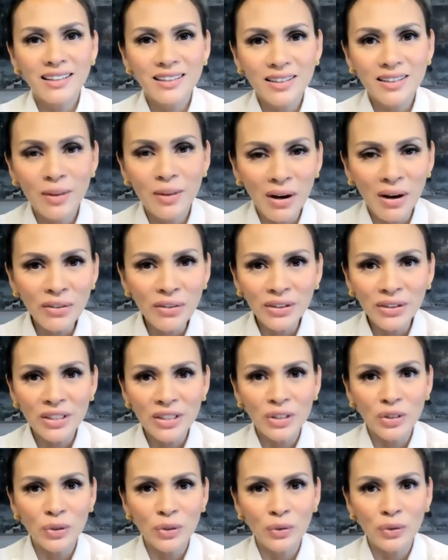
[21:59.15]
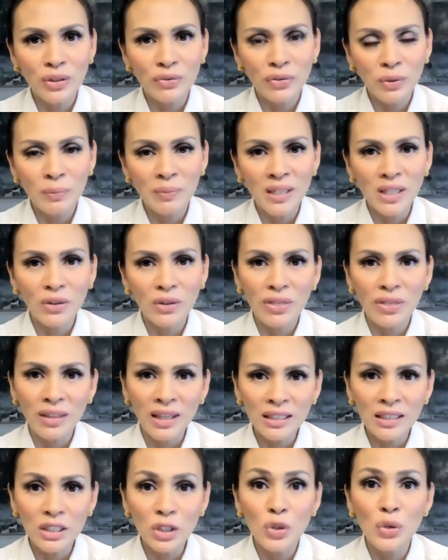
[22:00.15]
The mother in you, if you're being
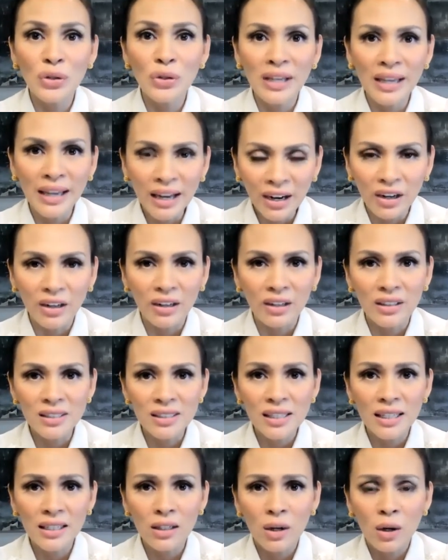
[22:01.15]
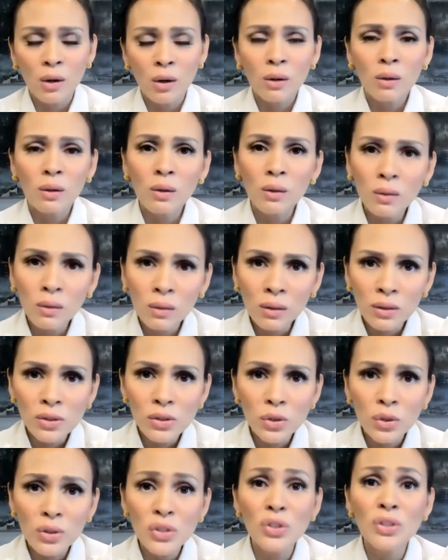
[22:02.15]
authentic, you care. It's like, oh,
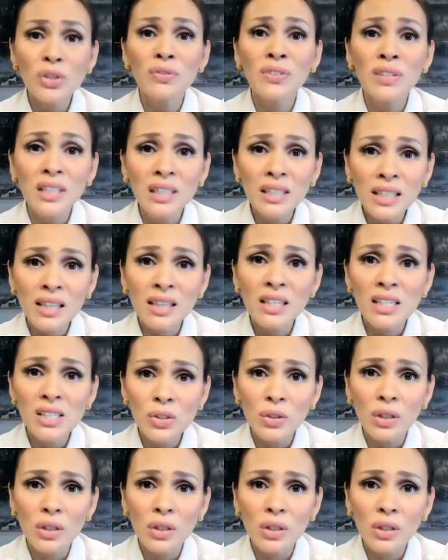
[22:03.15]
so is she feeling this?